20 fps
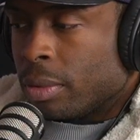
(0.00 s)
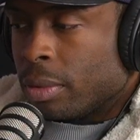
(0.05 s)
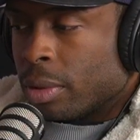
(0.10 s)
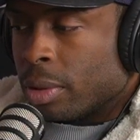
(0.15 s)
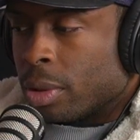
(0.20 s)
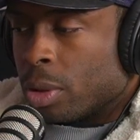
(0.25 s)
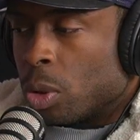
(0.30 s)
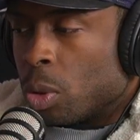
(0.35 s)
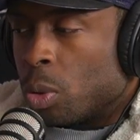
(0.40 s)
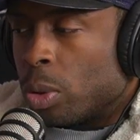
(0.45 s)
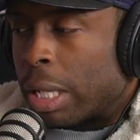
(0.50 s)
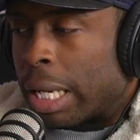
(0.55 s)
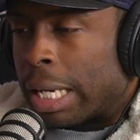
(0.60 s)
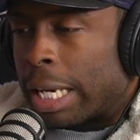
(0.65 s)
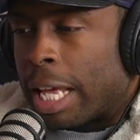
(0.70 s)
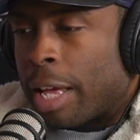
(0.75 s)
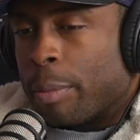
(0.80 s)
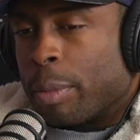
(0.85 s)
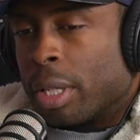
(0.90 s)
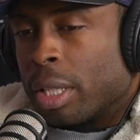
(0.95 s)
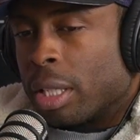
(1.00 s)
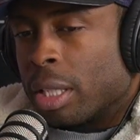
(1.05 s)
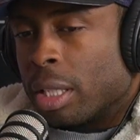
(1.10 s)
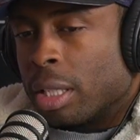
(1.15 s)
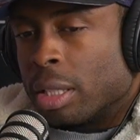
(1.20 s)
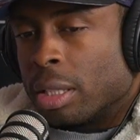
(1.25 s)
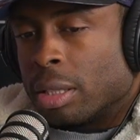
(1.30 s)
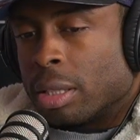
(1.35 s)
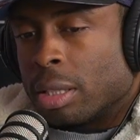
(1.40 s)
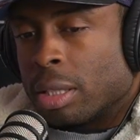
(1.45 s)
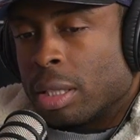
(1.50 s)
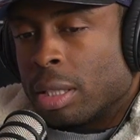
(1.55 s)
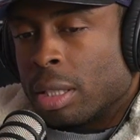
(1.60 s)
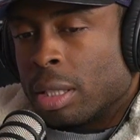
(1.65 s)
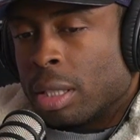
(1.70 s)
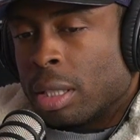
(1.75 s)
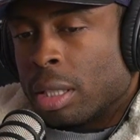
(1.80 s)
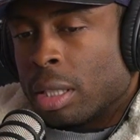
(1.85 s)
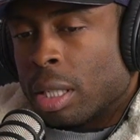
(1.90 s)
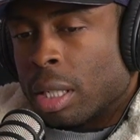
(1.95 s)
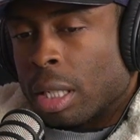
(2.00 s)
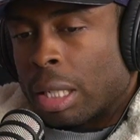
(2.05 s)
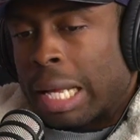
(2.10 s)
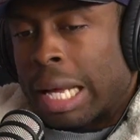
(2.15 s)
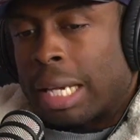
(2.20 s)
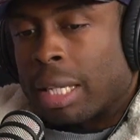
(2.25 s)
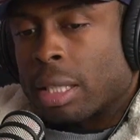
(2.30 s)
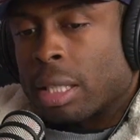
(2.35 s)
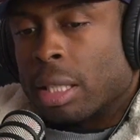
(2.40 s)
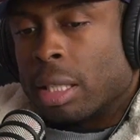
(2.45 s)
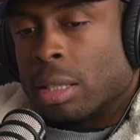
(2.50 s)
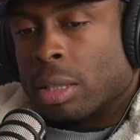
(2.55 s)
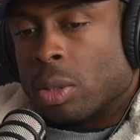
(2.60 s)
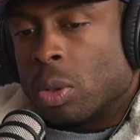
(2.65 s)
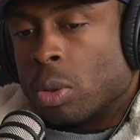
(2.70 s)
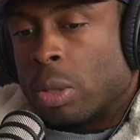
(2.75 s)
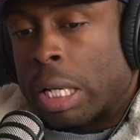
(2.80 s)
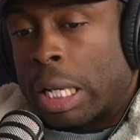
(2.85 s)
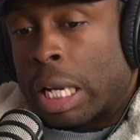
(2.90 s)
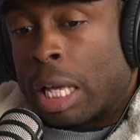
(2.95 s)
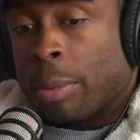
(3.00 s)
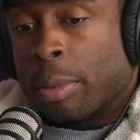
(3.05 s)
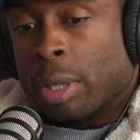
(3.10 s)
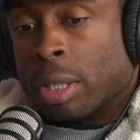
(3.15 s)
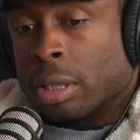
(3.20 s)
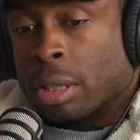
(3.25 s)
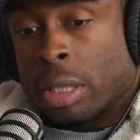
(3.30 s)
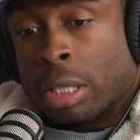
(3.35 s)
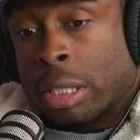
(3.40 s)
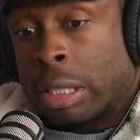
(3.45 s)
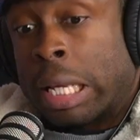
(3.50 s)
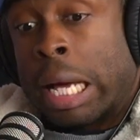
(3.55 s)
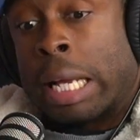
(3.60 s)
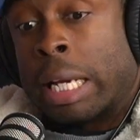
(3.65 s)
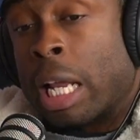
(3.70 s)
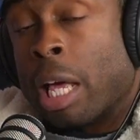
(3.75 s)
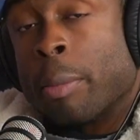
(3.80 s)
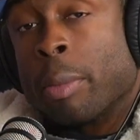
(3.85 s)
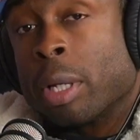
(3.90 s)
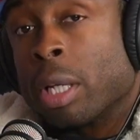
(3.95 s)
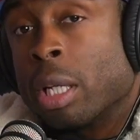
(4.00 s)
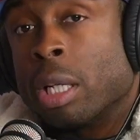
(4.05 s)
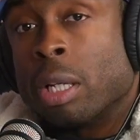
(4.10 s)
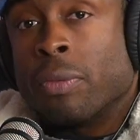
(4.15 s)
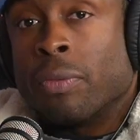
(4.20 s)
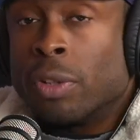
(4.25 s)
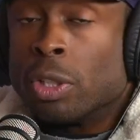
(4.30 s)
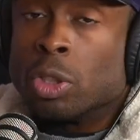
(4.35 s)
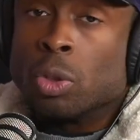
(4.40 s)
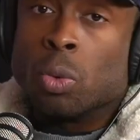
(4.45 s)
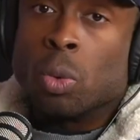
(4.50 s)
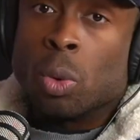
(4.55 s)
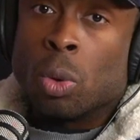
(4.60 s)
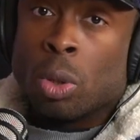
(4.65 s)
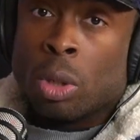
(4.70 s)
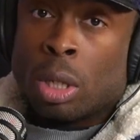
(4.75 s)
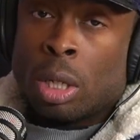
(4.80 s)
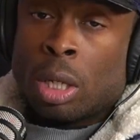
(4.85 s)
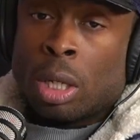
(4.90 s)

Dude Dynamik is a lot of things. Dude Dynamik is a dynamic individual.